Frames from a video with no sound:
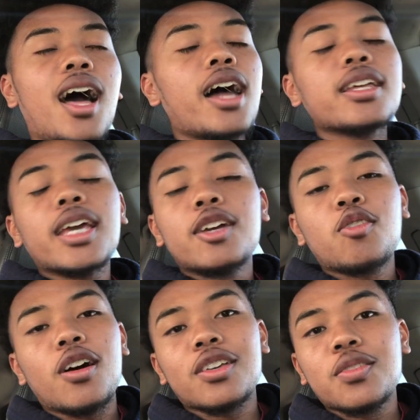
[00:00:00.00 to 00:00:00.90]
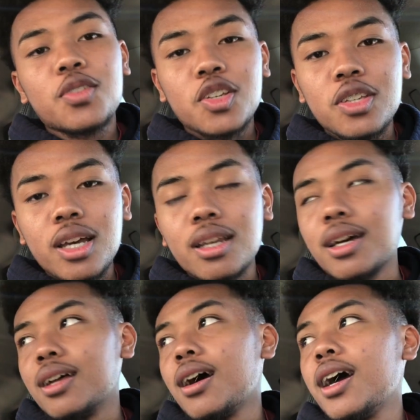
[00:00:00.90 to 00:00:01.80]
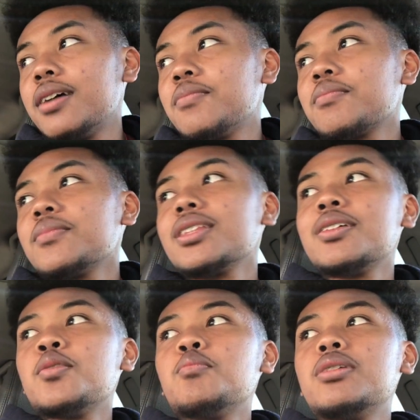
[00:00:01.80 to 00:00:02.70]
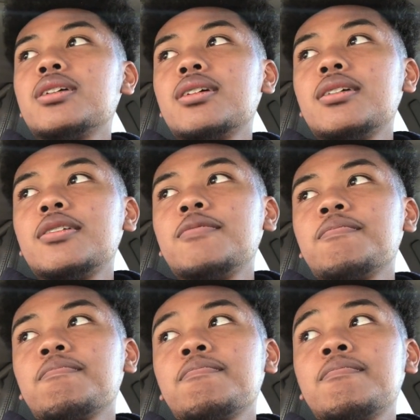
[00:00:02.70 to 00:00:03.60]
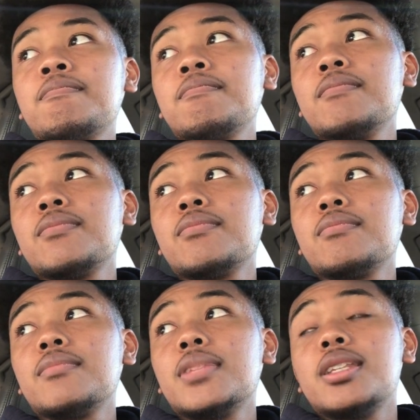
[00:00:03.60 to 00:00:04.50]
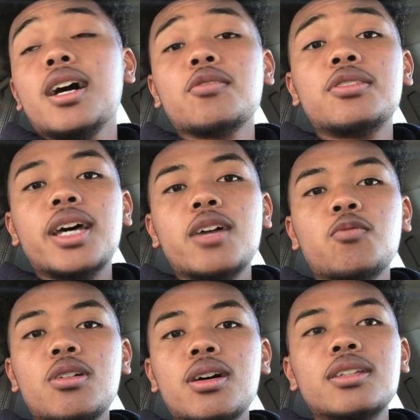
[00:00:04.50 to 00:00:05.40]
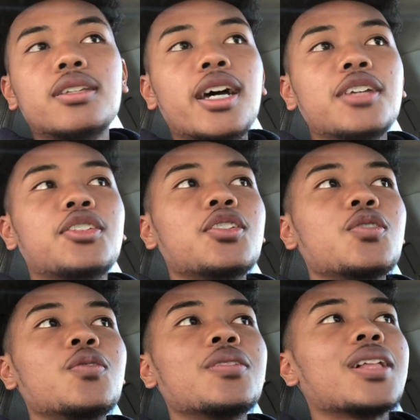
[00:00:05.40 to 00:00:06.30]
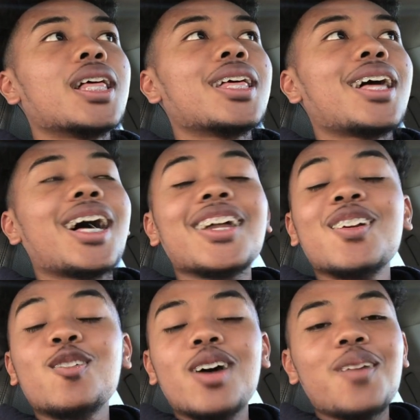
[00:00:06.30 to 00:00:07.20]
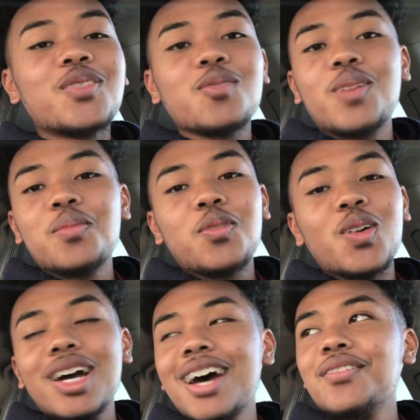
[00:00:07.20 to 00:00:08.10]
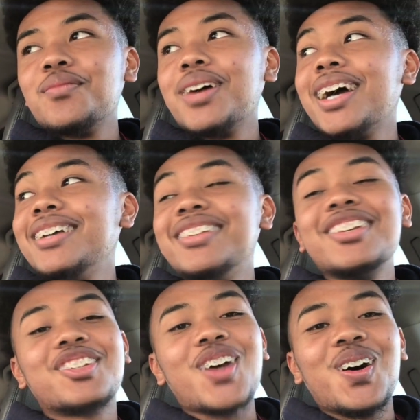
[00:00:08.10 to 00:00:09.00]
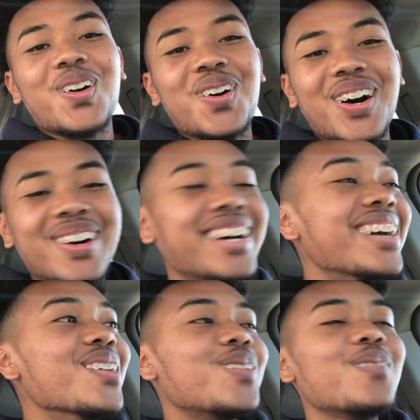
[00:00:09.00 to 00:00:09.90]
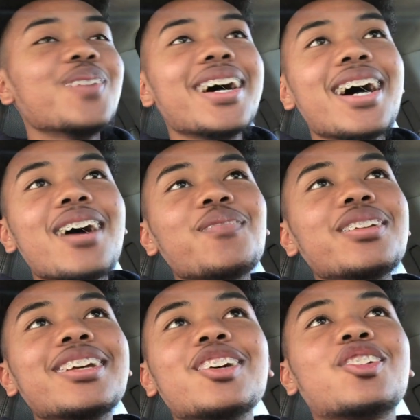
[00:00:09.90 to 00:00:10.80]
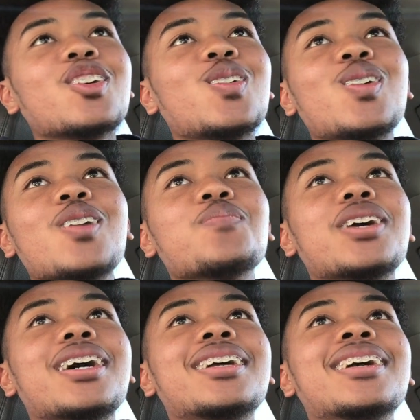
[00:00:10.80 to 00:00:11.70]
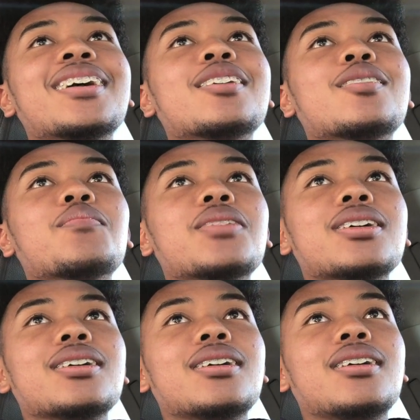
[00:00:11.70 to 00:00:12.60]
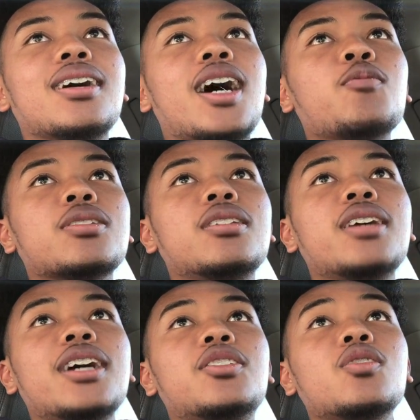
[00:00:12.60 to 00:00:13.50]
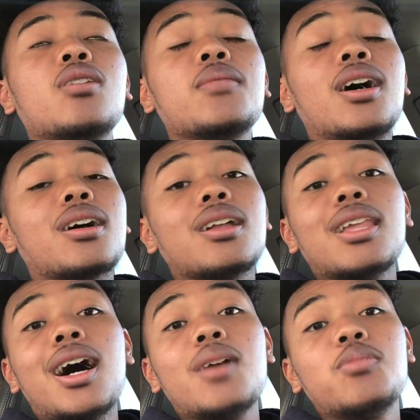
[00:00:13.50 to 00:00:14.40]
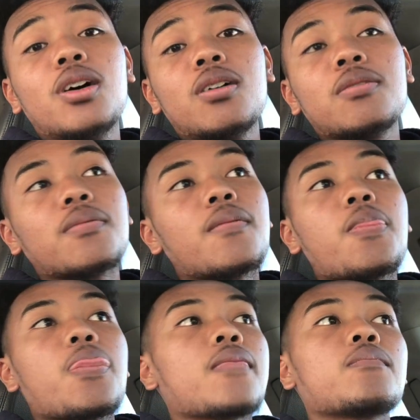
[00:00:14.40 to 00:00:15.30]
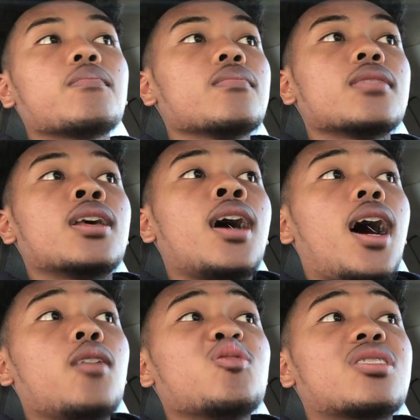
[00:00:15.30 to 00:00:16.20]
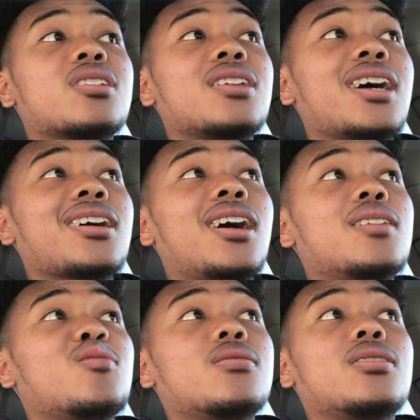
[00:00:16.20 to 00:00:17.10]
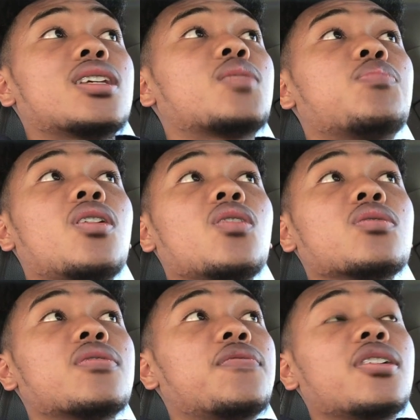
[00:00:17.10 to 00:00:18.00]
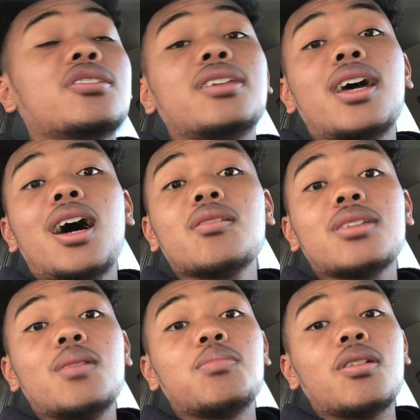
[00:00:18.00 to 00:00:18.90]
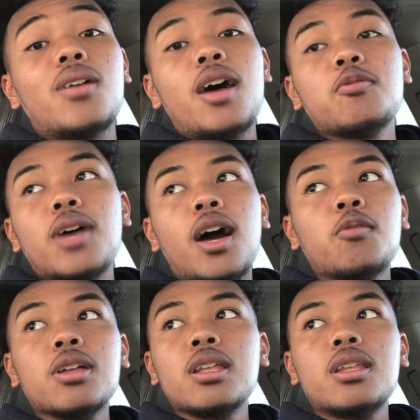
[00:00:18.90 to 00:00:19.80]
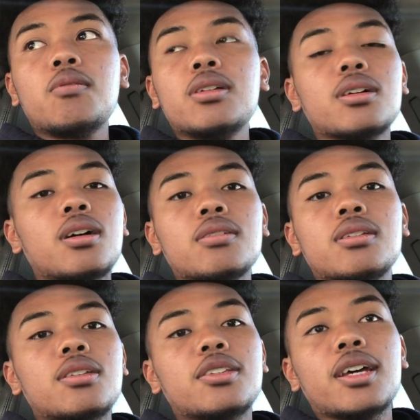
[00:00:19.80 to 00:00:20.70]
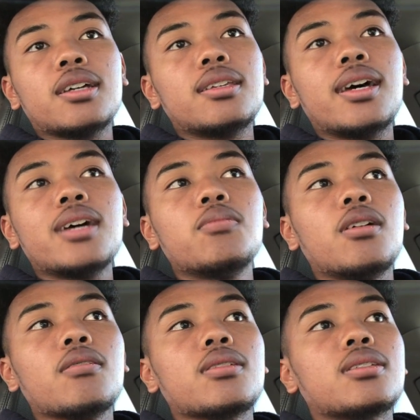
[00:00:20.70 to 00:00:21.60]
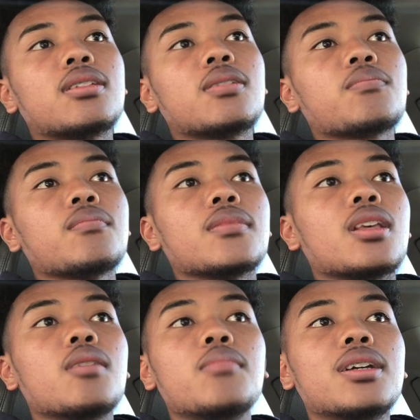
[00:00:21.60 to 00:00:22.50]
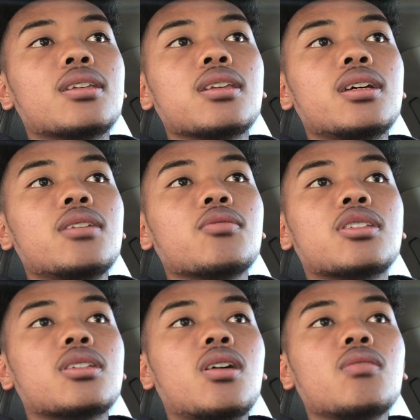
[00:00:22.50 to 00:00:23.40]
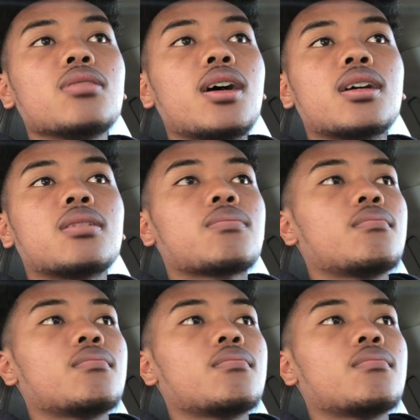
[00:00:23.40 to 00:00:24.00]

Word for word: I didn't get crossed. We'll just say that, all right. But um, that was day one, day two. I don't know what happened to my boy Evan, man. He didn't show up. my man Evan didn't show up, man. But uh, I went to day two. I'm not gonna lie, bro. I was, cause I got exposed the first day. I was like, bro, I, I really didn't want to go to the second day, bro, cause mentally it was so like,